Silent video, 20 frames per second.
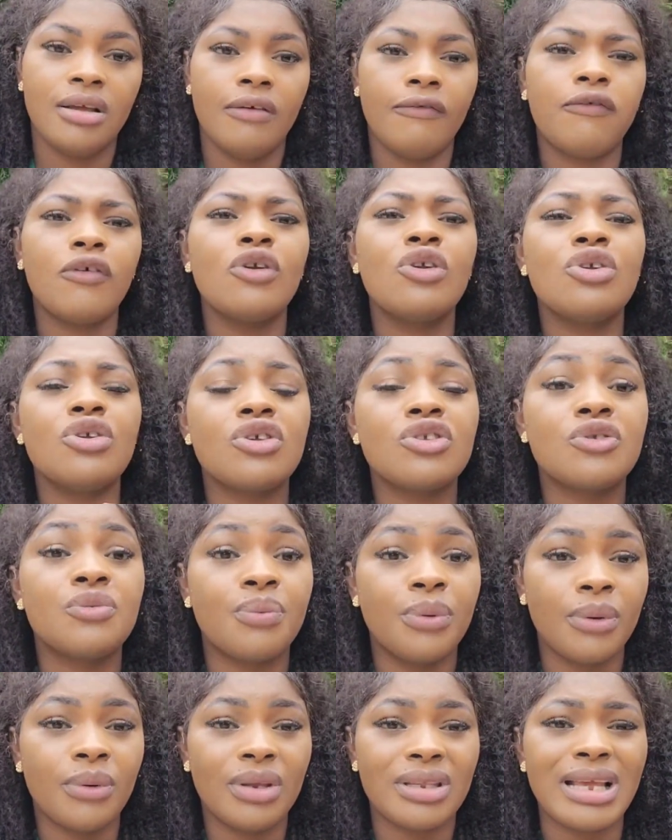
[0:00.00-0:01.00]
Follow your
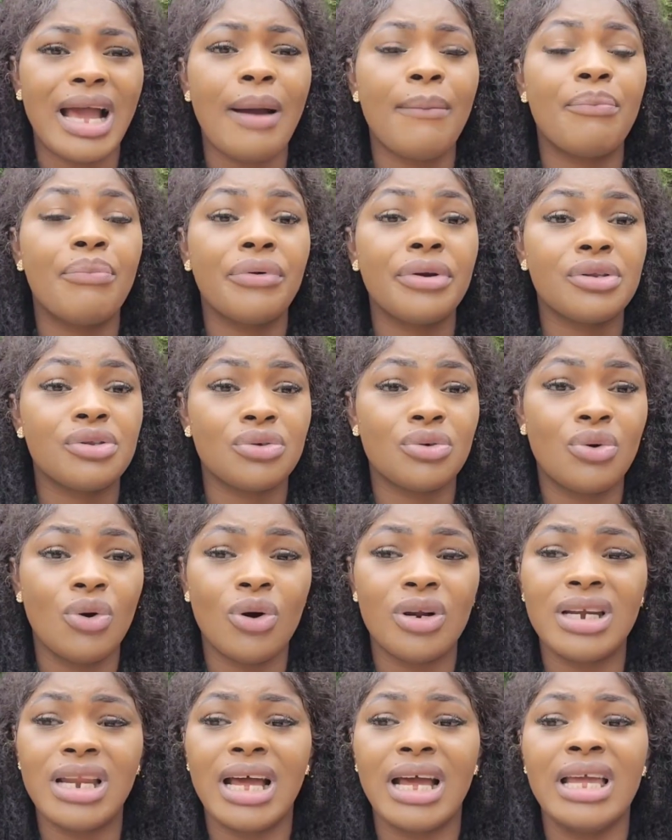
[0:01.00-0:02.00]
spirit and pray to
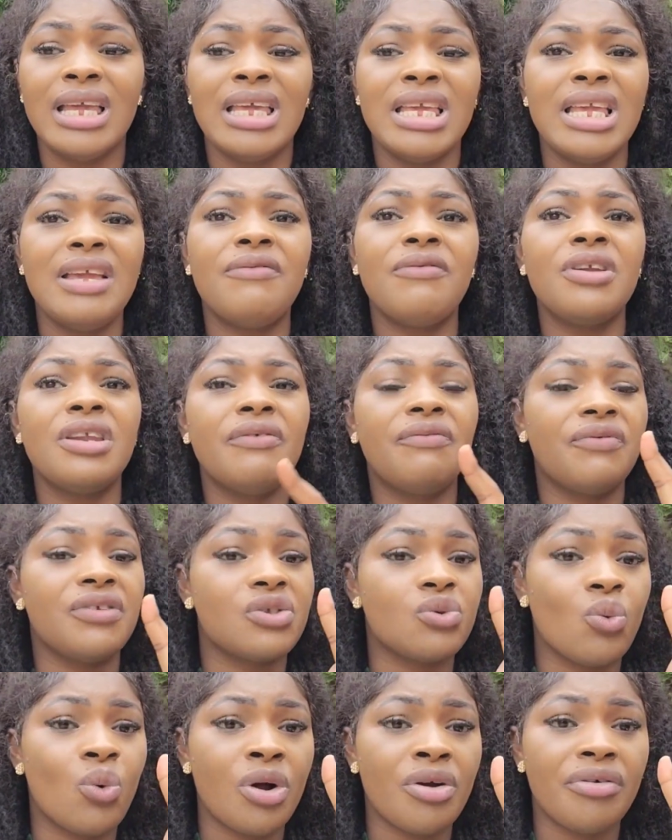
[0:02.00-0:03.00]
God that even if
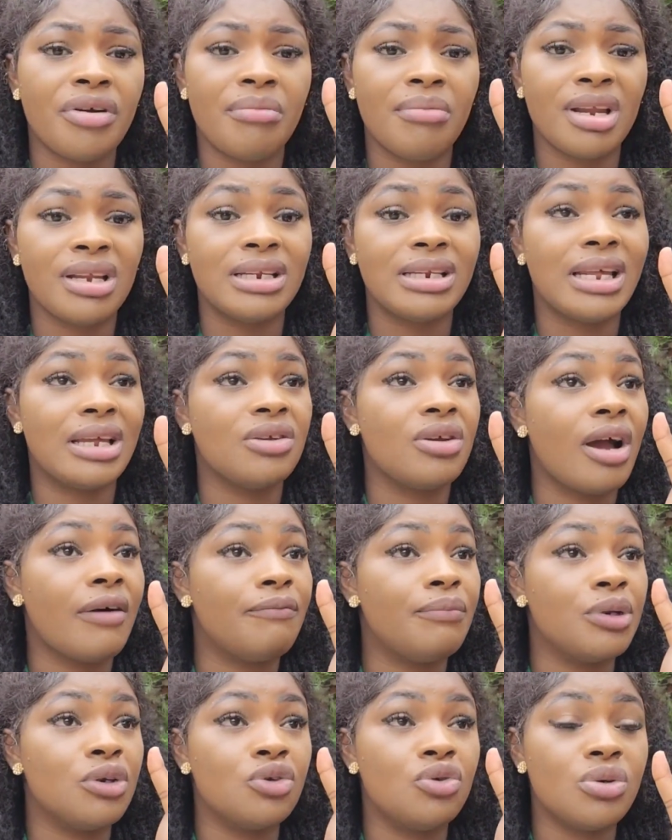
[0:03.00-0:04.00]
it's one remedy that you
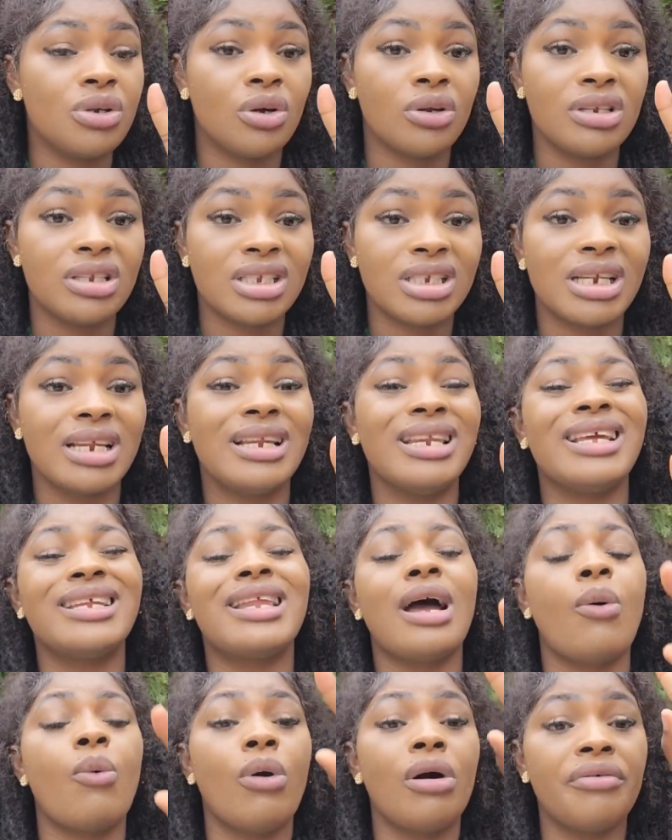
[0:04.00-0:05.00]
have been doing on this channel, let
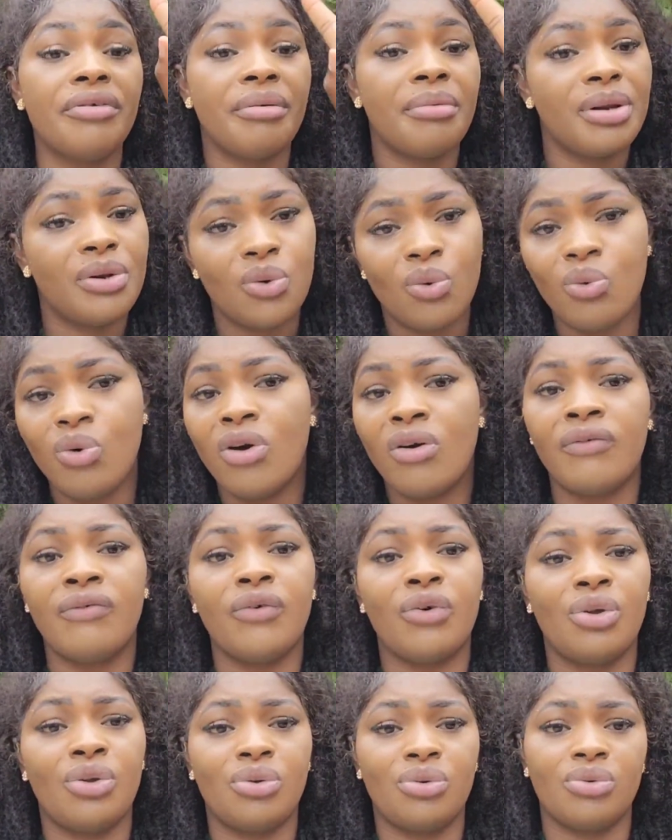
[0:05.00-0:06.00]
that one remedy work
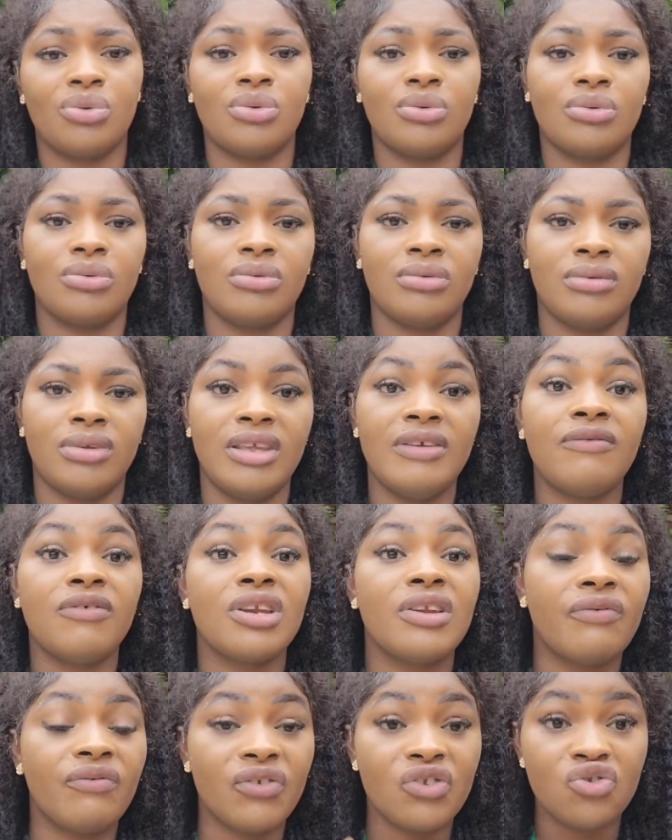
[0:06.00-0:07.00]
for you.
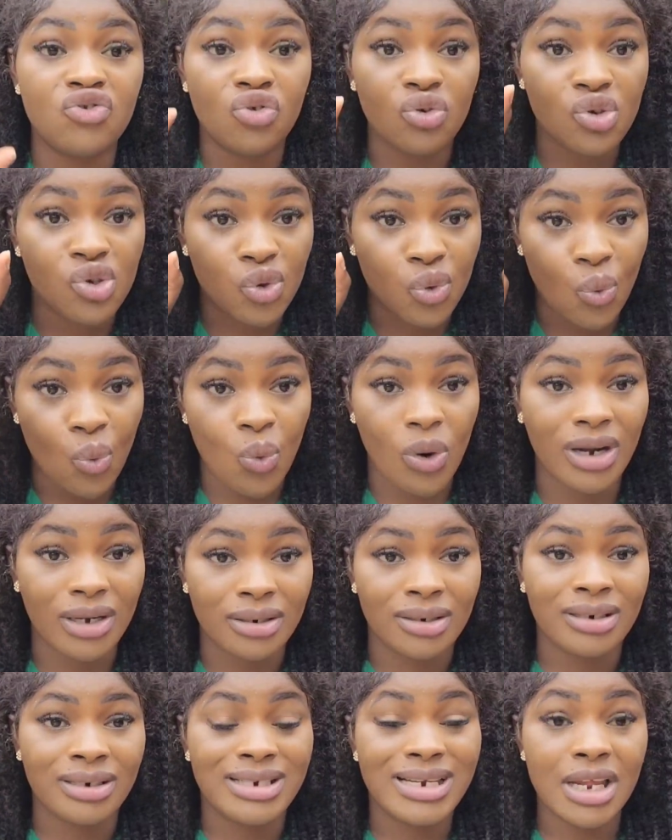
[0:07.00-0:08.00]
Even if it's just one
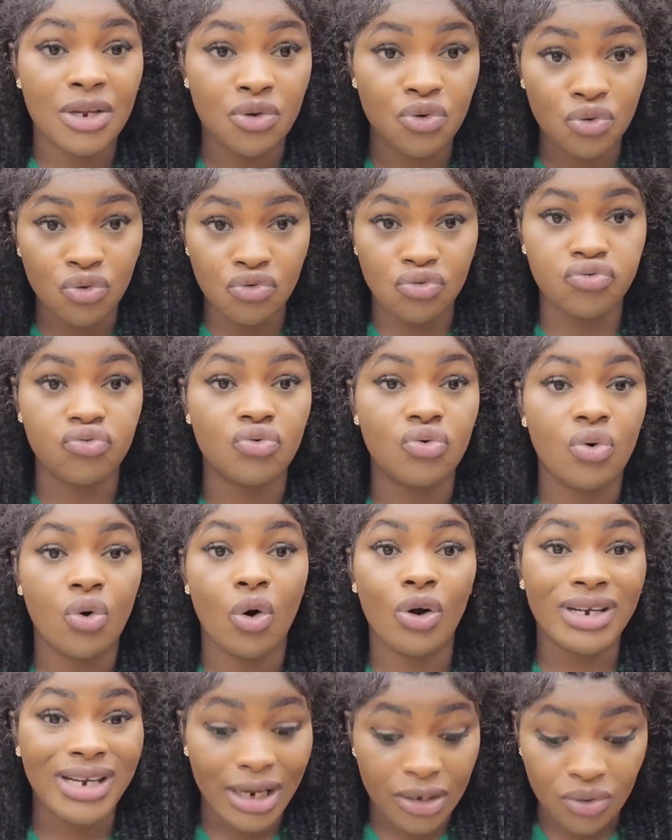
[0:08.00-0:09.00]
that you do
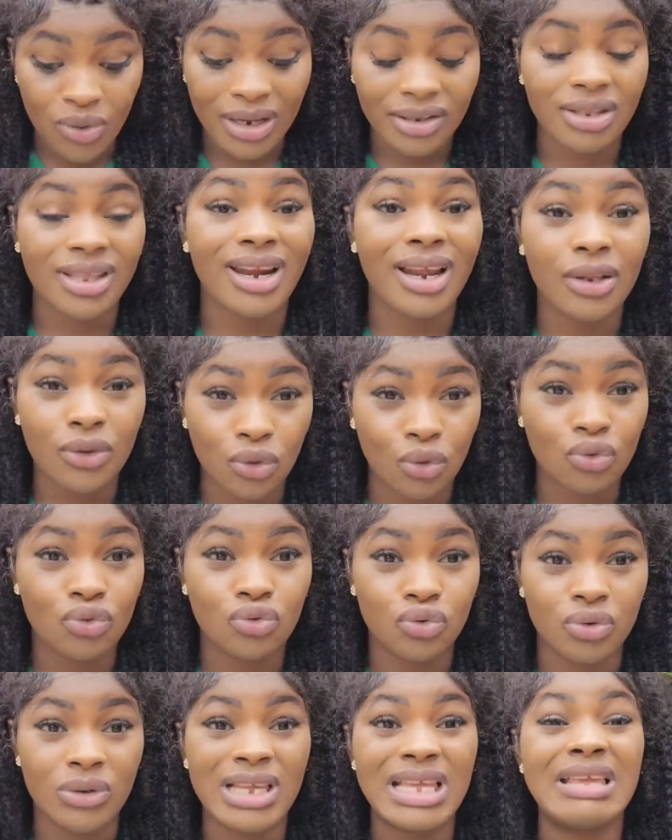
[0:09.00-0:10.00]
or that you are trying to
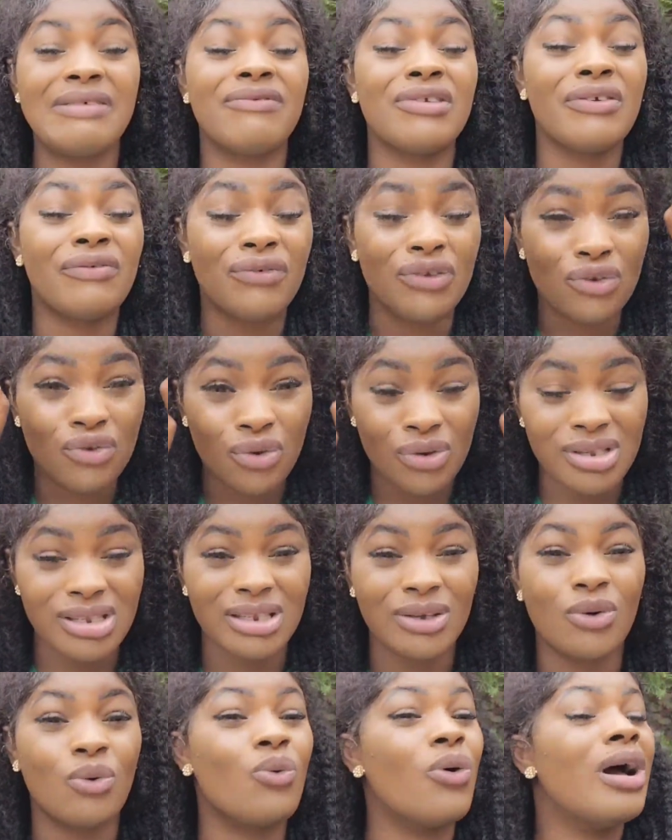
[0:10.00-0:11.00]
do, even if it's just
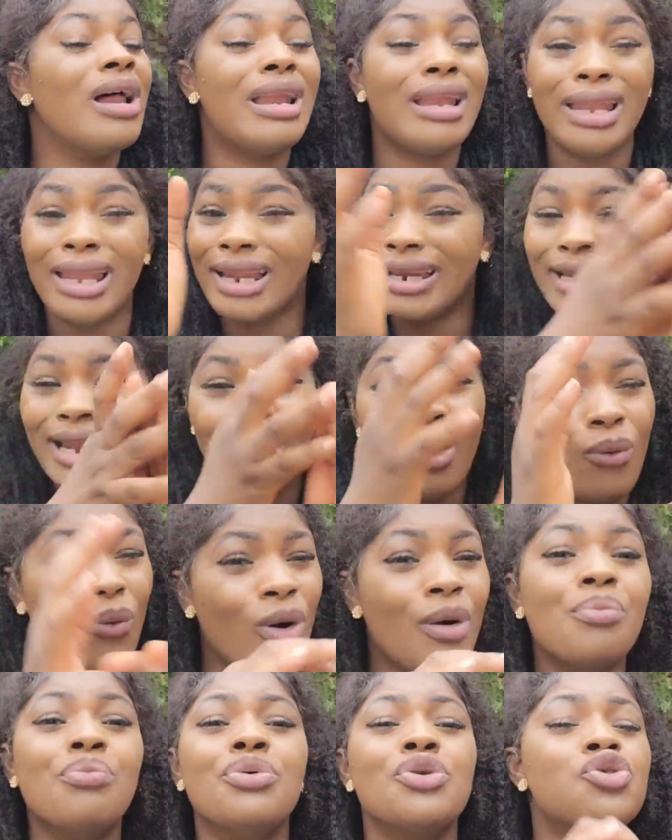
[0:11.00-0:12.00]
single one, let that
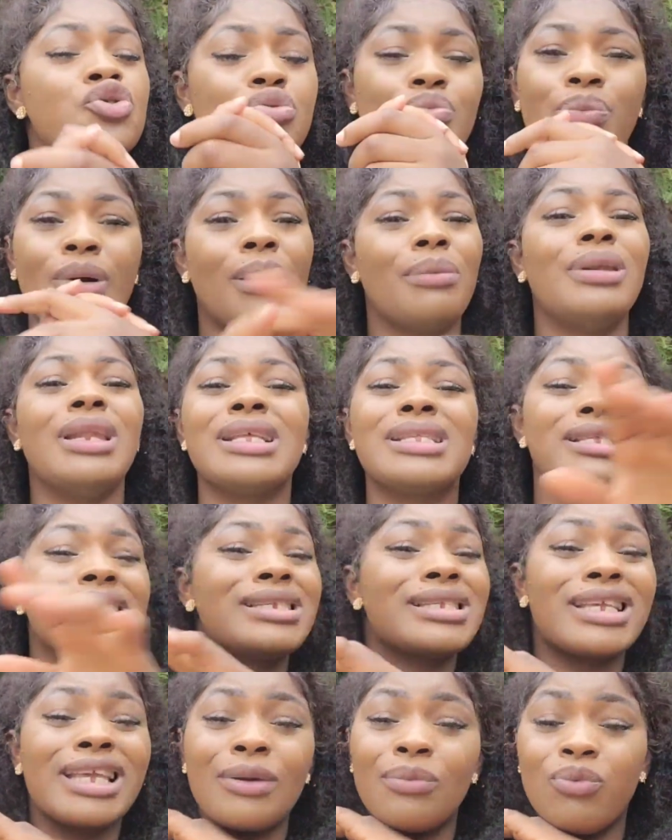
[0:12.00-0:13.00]
one be superb. Let
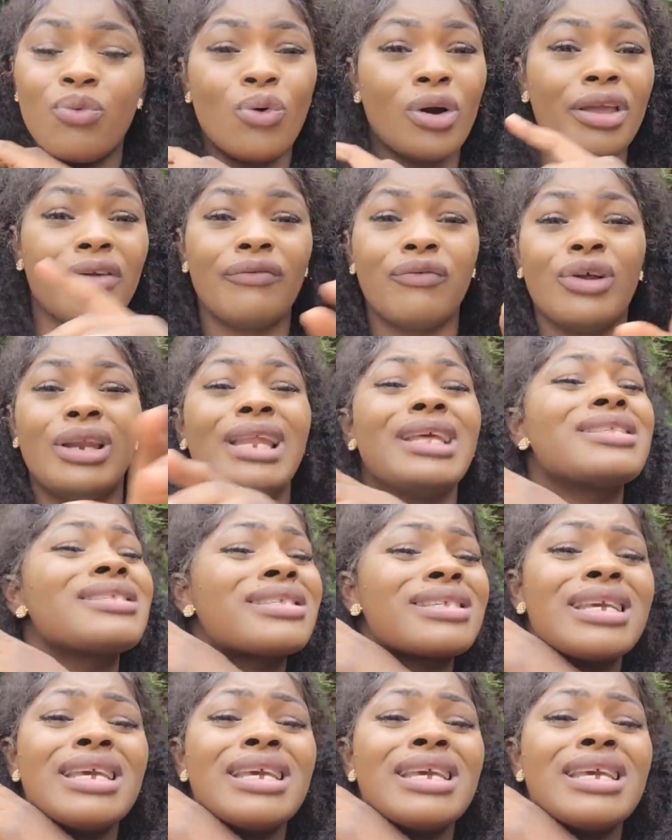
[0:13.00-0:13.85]
it keep working for you.